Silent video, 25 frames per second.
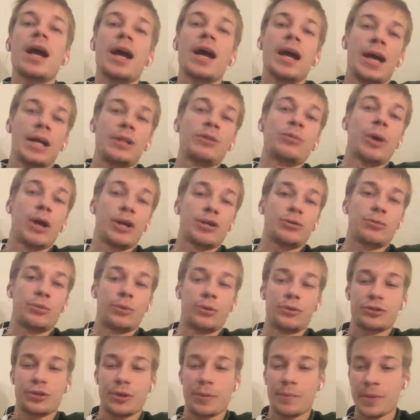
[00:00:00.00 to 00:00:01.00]
and vice
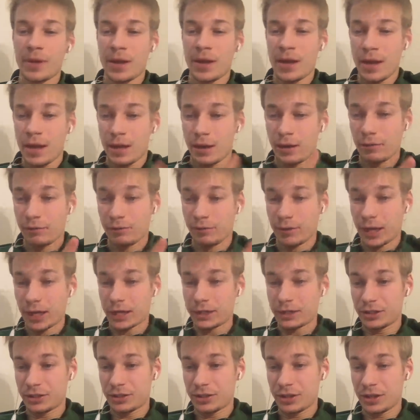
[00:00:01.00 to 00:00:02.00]
versa.
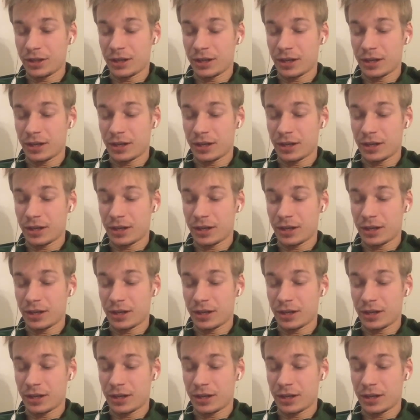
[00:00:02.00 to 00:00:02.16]
Vlad